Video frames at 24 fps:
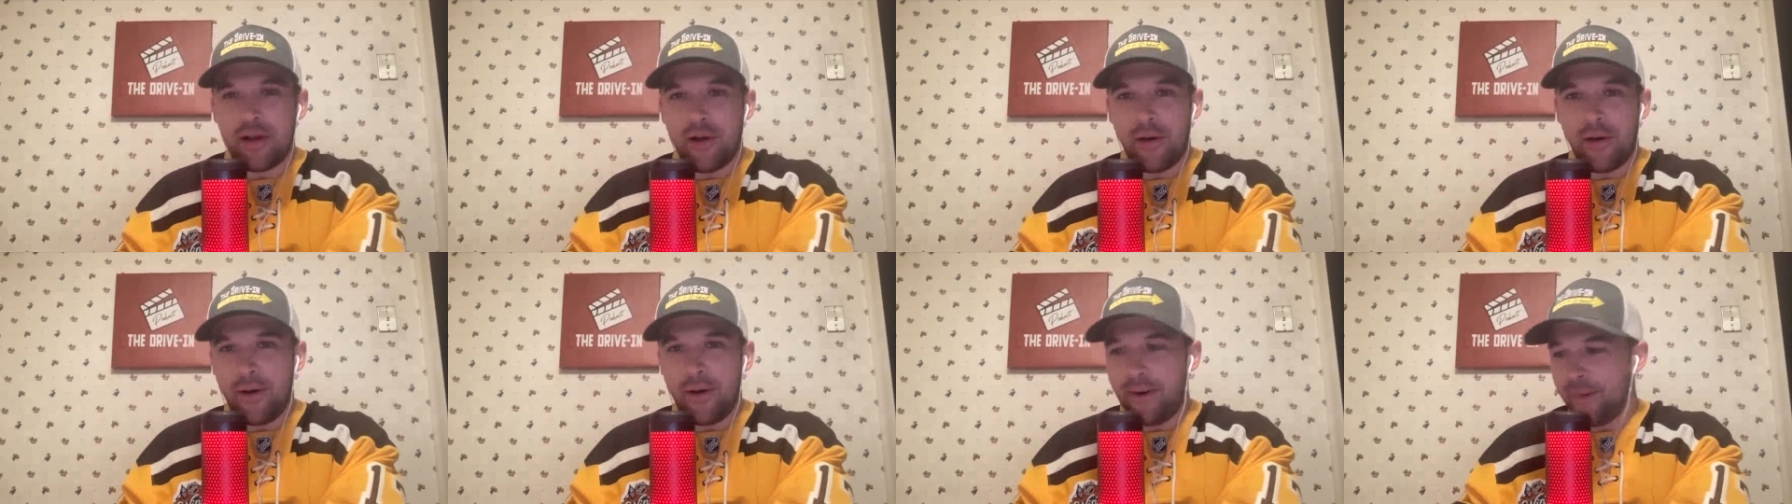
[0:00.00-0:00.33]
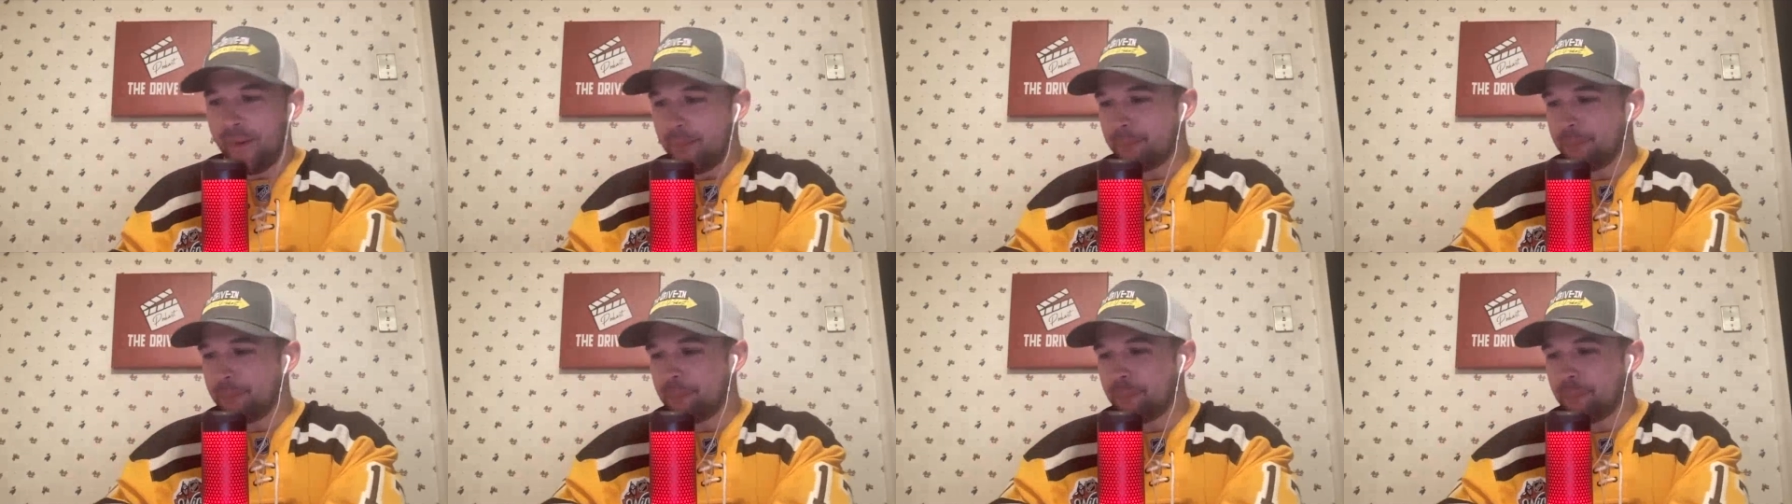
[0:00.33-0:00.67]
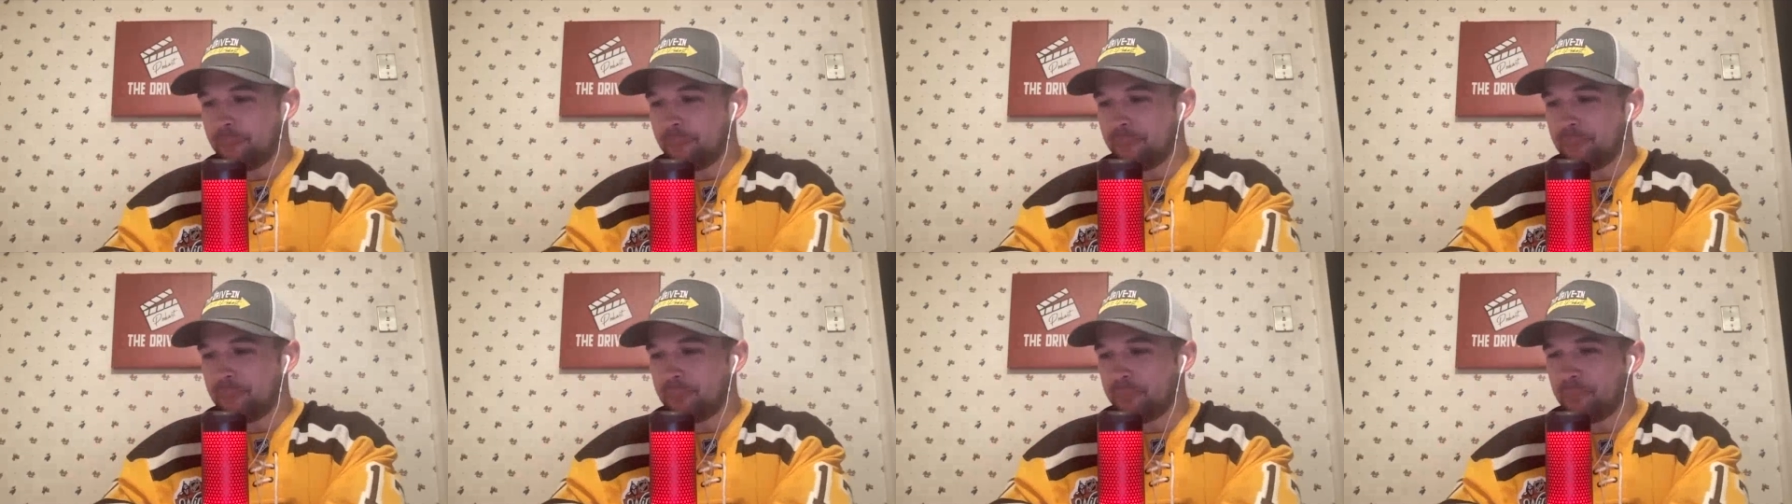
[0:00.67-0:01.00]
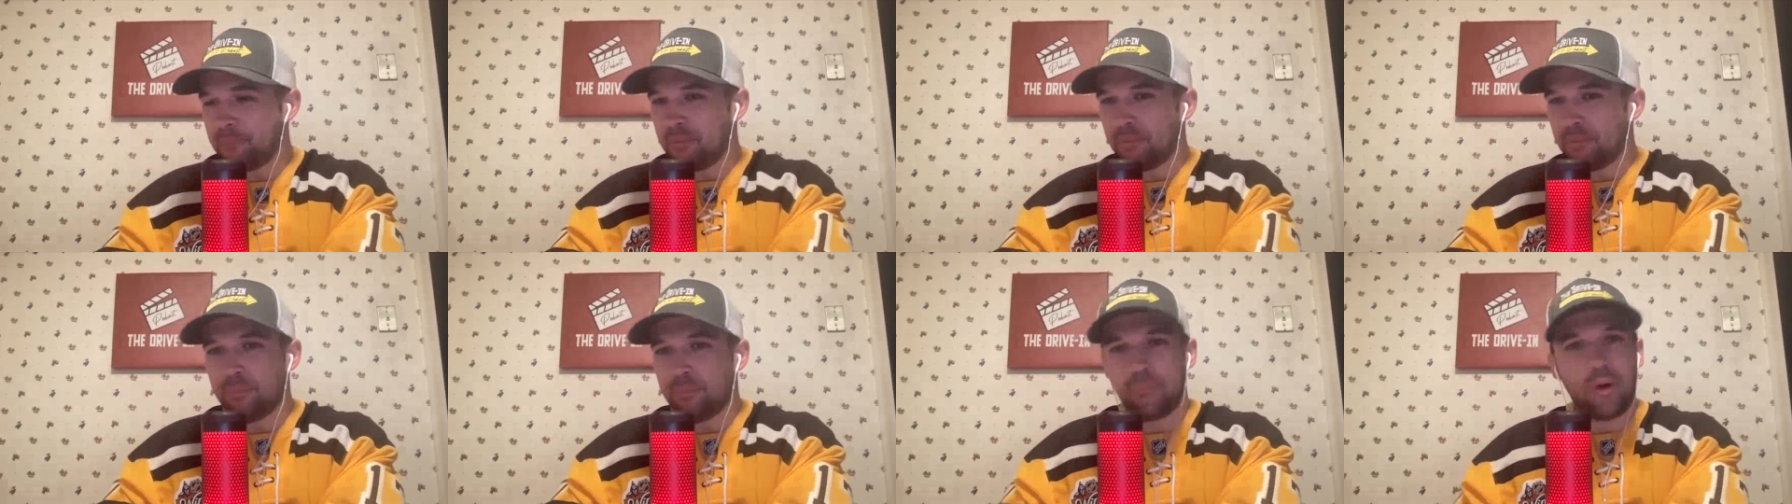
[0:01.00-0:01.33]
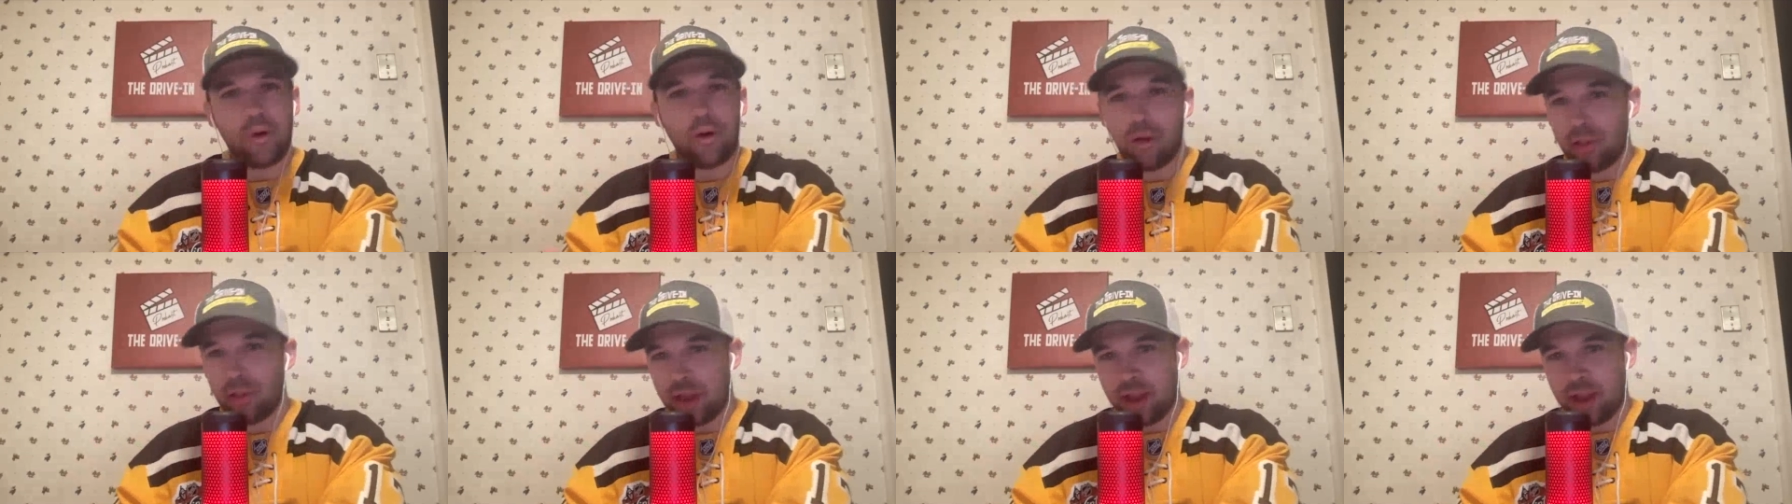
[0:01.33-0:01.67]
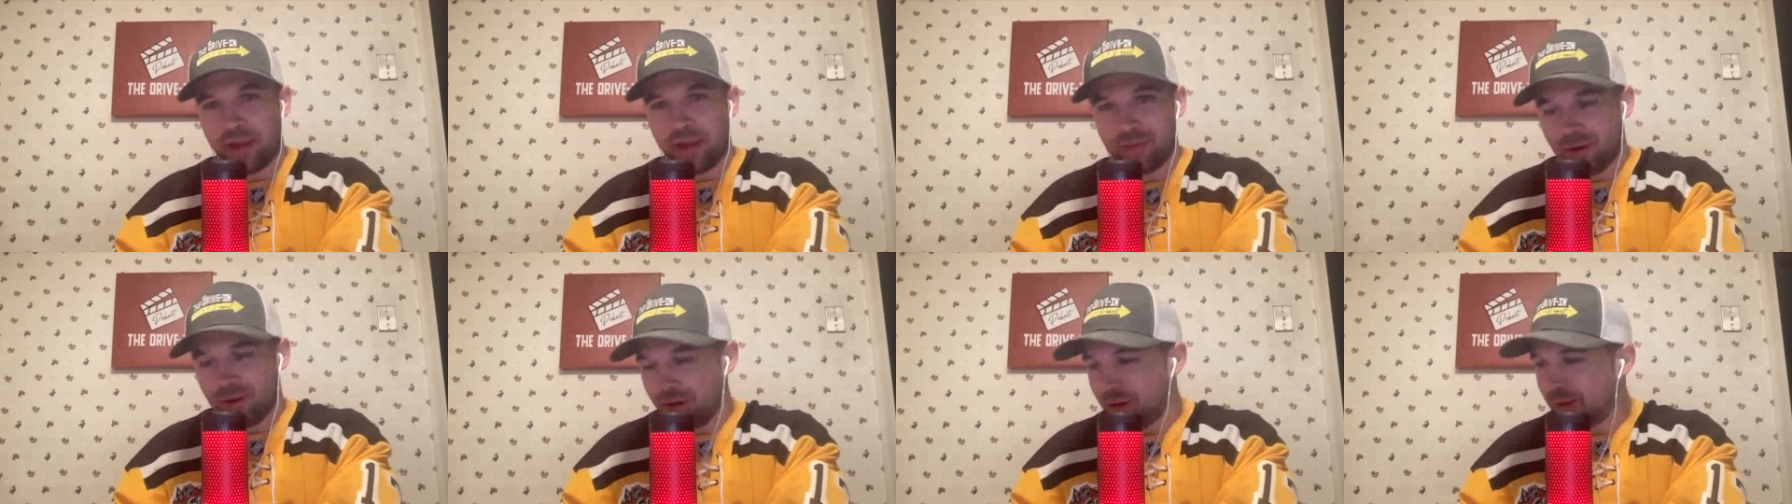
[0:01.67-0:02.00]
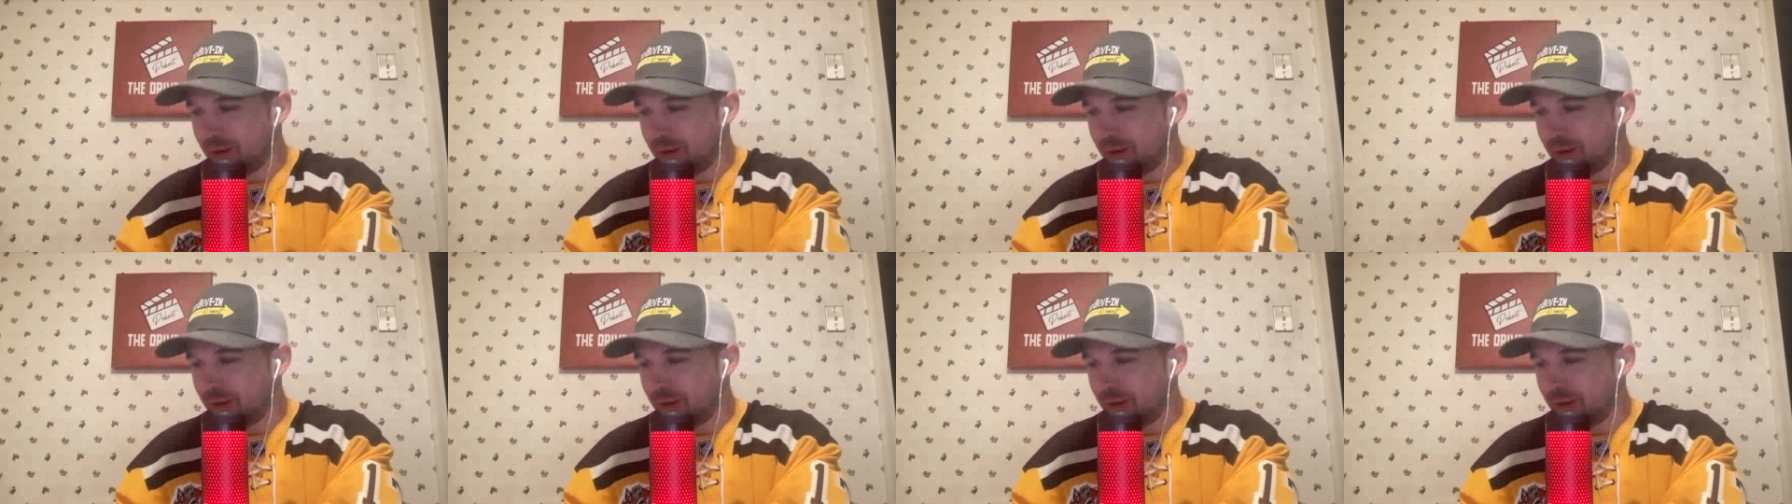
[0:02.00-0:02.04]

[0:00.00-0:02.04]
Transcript: Um, Moldaver